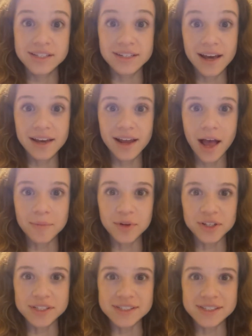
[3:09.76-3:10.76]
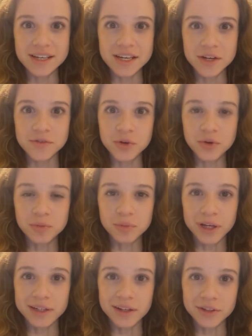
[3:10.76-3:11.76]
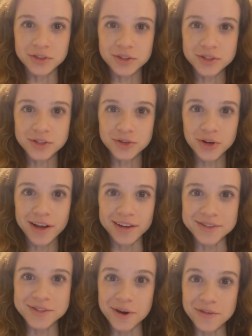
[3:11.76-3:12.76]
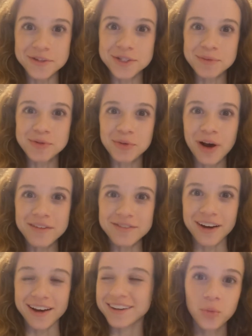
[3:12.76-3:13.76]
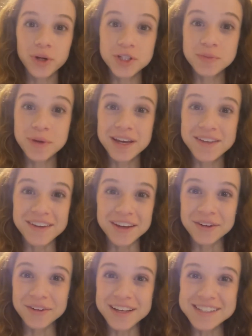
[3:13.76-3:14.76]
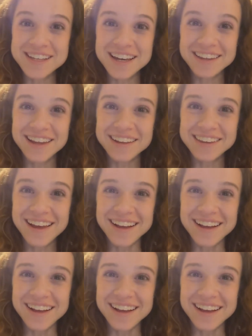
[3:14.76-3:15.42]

Tonight I'm gonna see if you can play Dungeons & Dragons on the ship's Wi-Fi. Wish me and the internet satellite